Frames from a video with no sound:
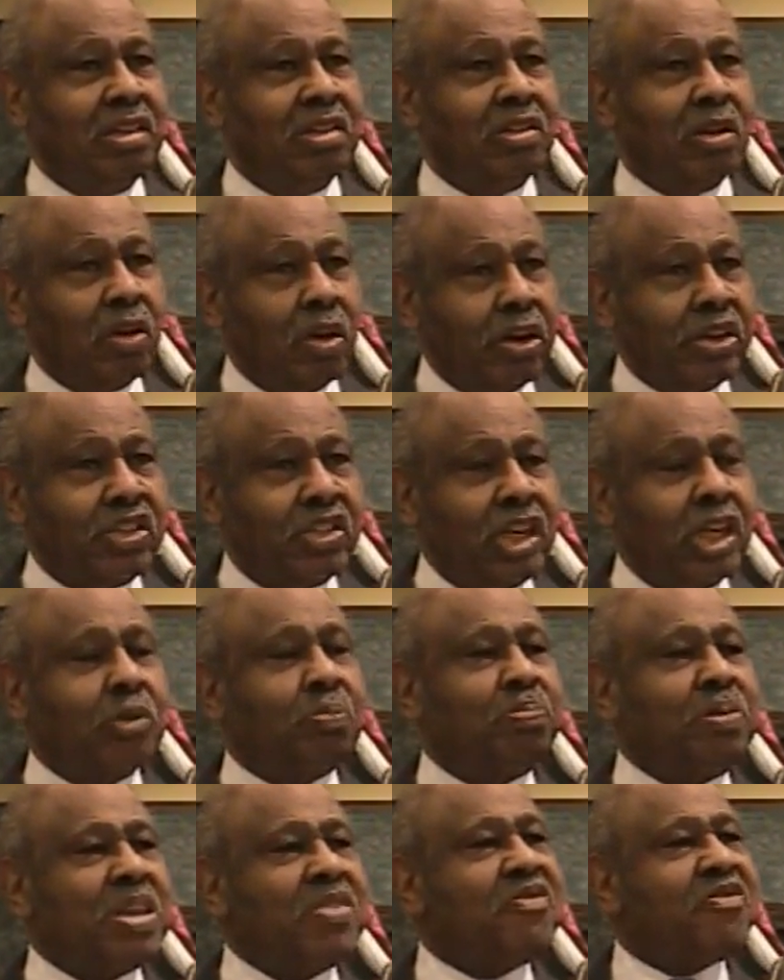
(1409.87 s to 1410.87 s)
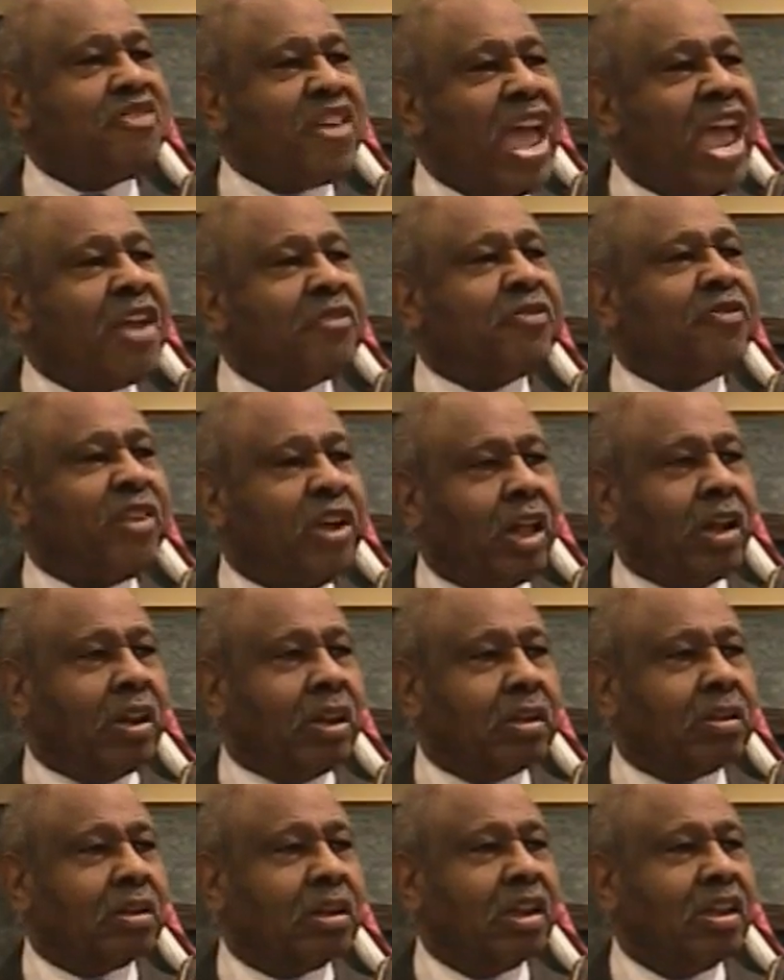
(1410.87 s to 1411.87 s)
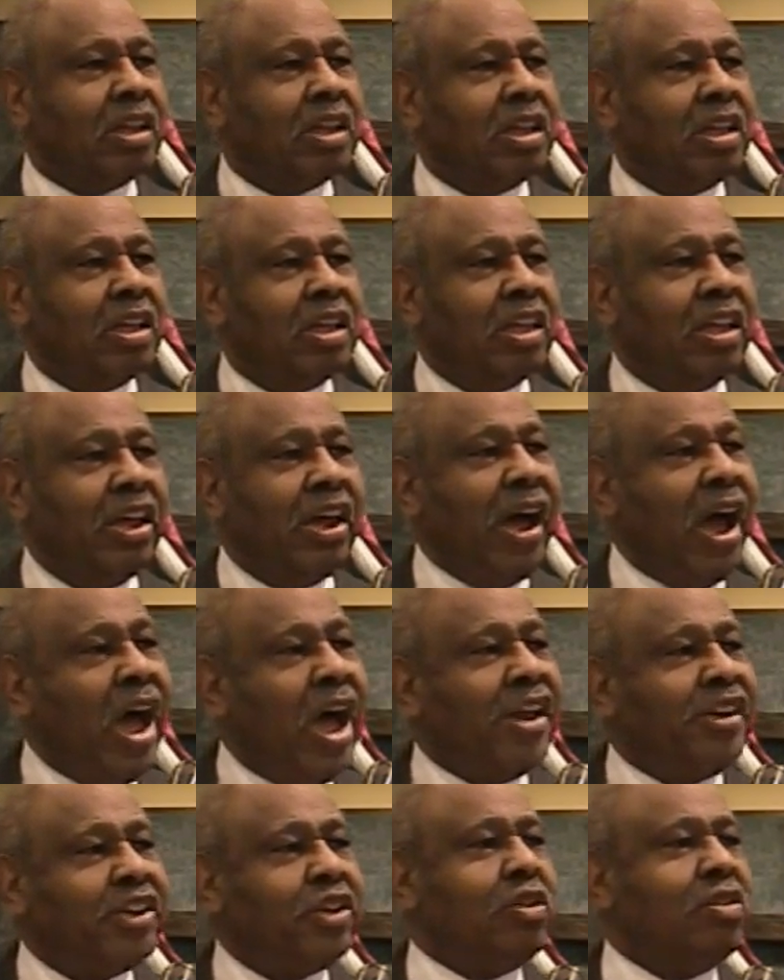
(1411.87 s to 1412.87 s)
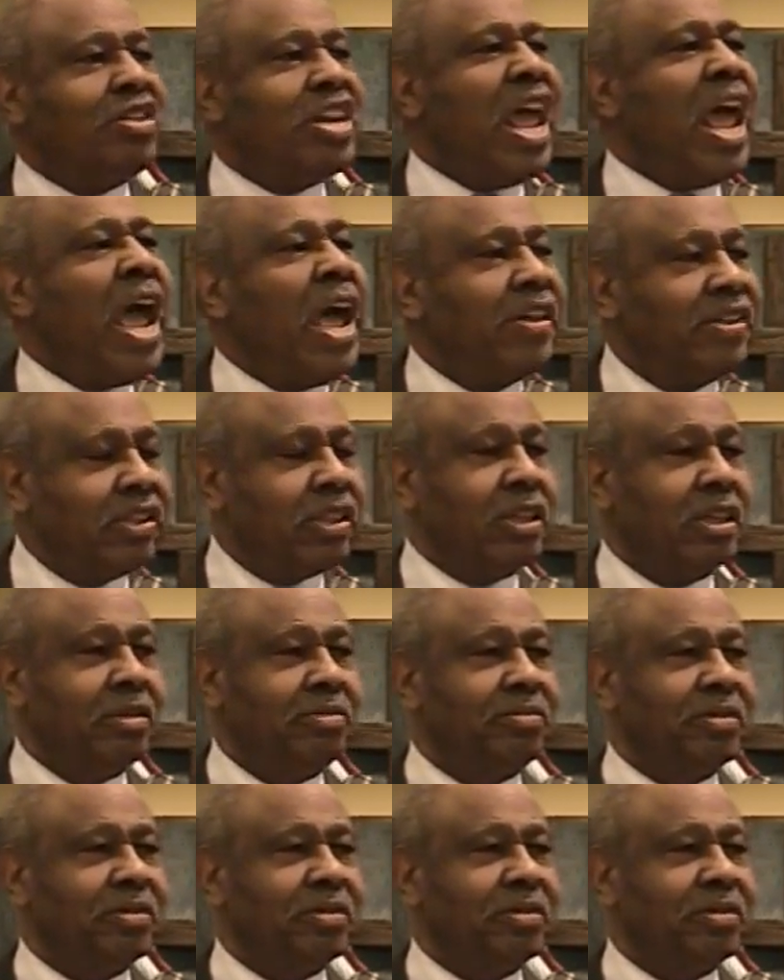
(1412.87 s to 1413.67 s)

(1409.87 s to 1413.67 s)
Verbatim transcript: The Lord says, Be faithful unto death.